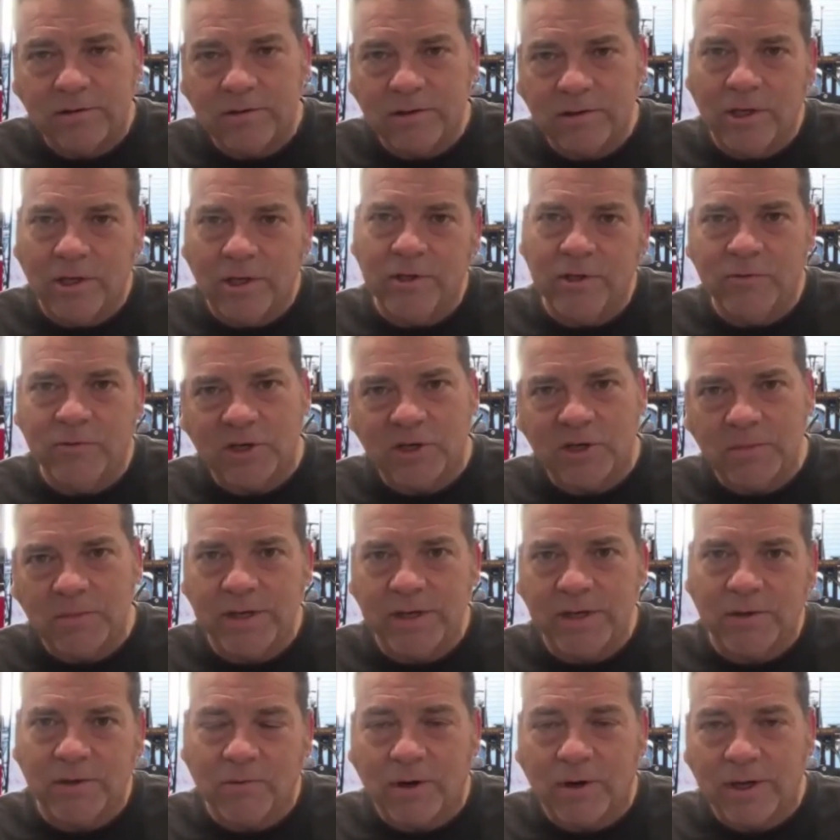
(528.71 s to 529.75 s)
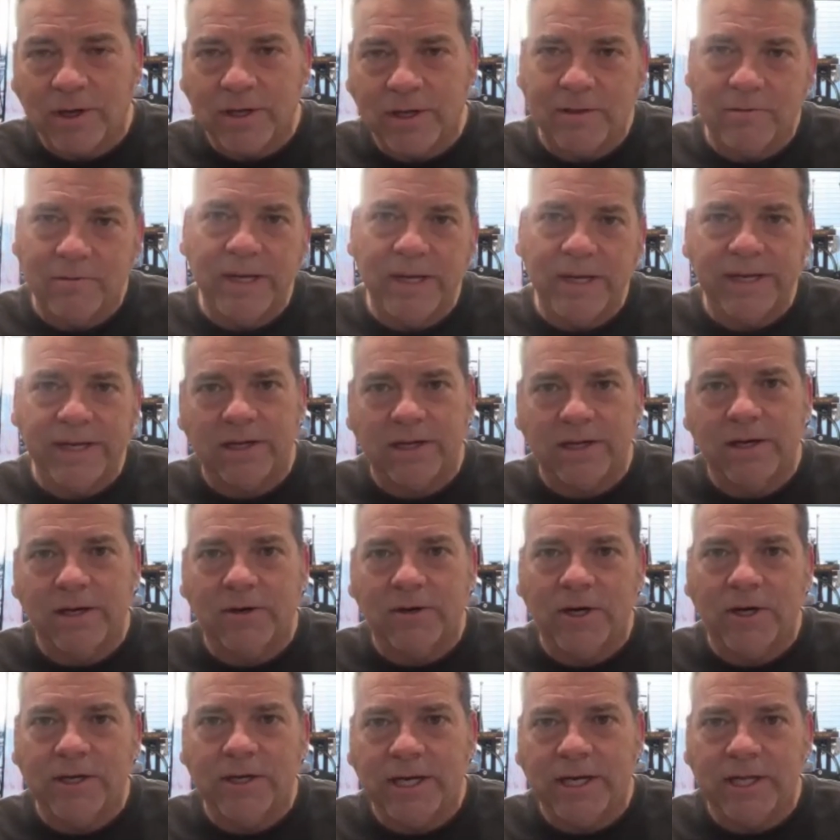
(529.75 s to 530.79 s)
You want to make it right, make it
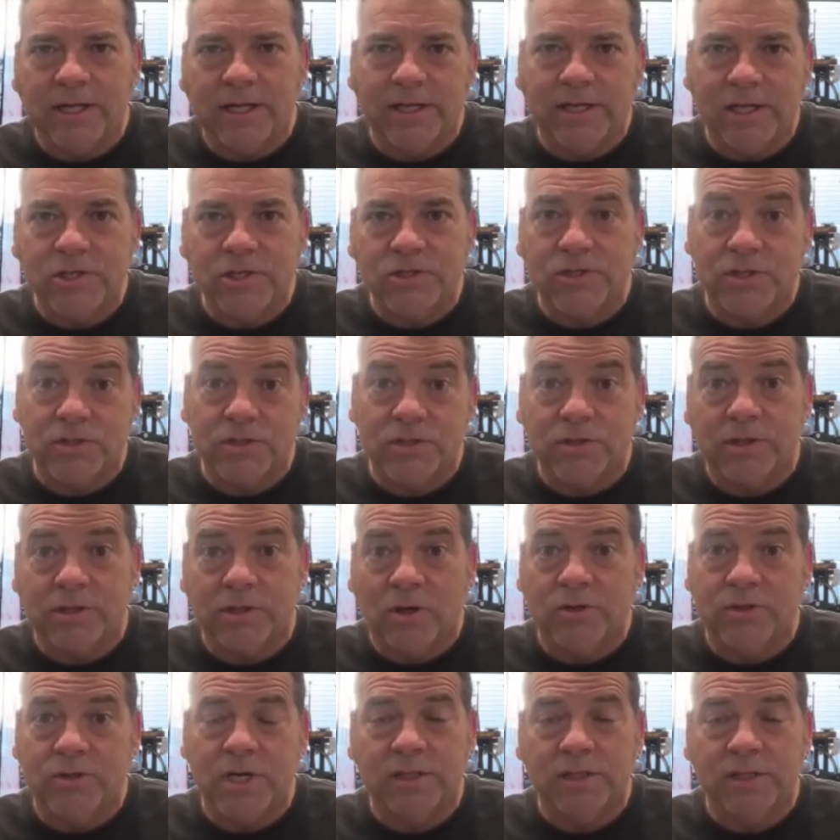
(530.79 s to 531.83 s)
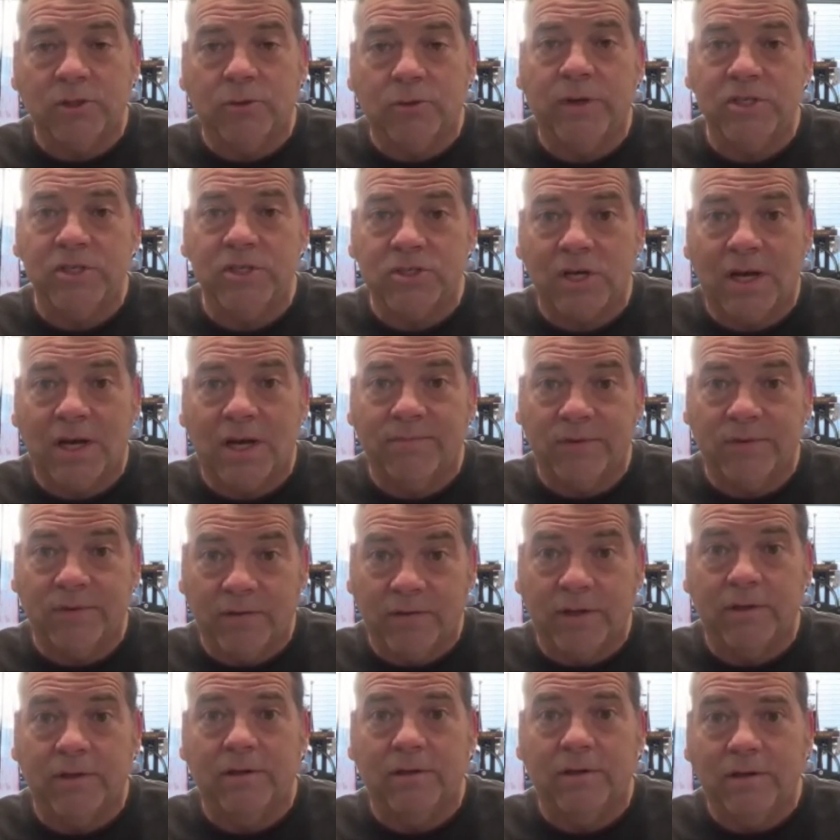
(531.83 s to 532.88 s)
180 inches. Take the wings off of
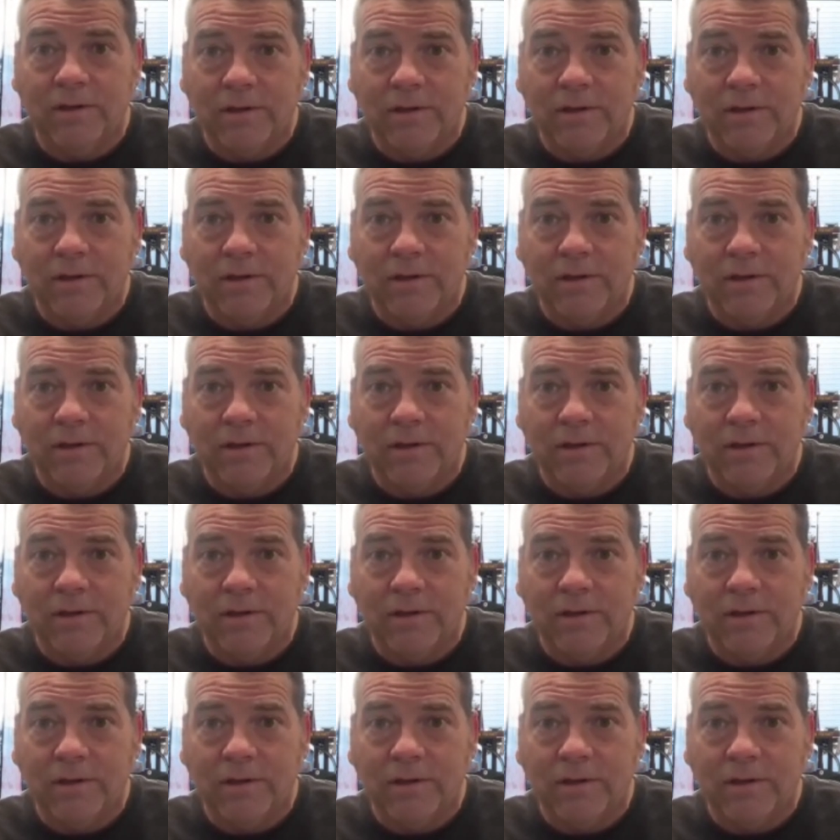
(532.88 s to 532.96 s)
it.